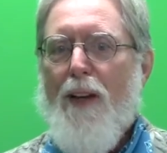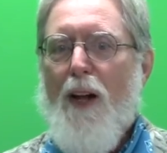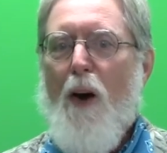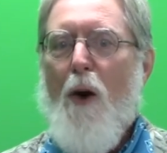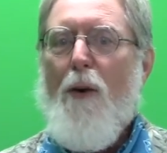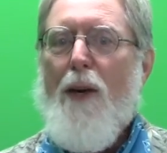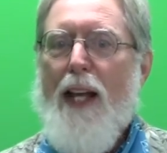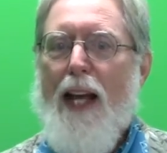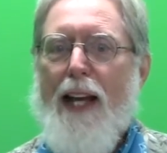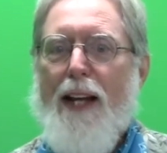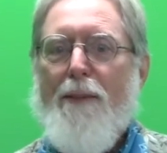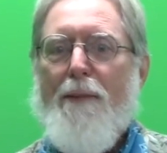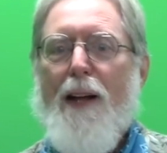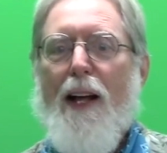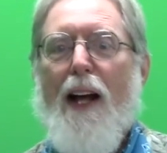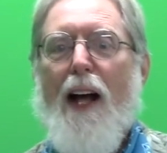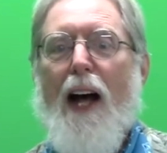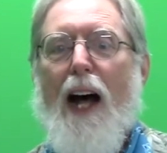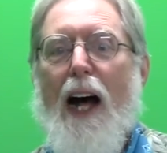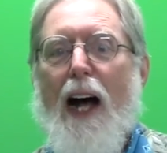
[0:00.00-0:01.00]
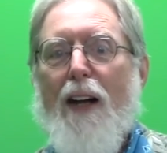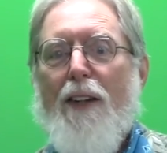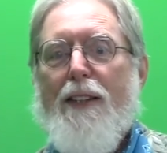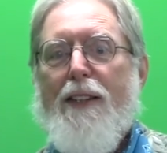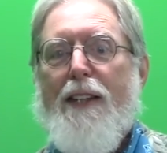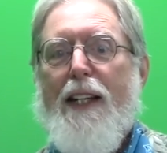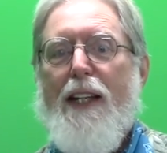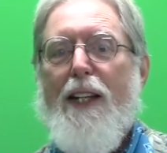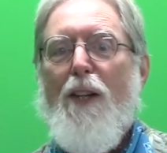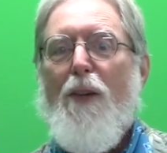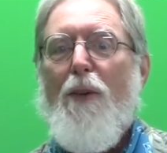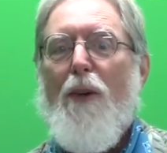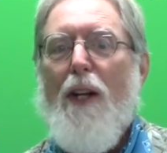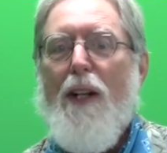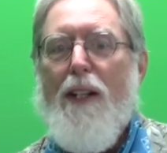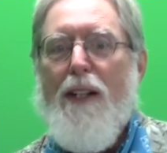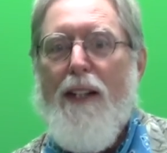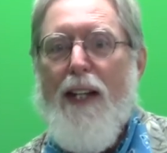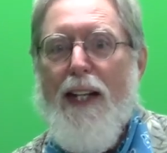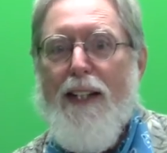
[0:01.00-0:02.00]
Okay, I'll see
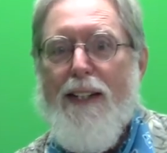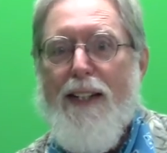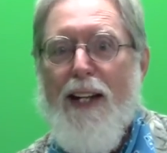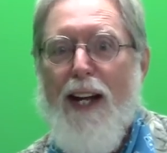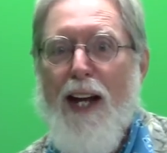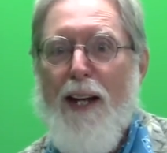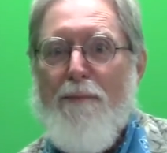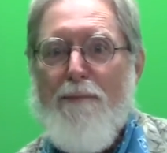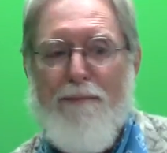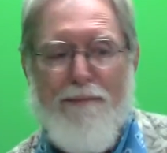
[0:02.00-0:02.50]
you next time.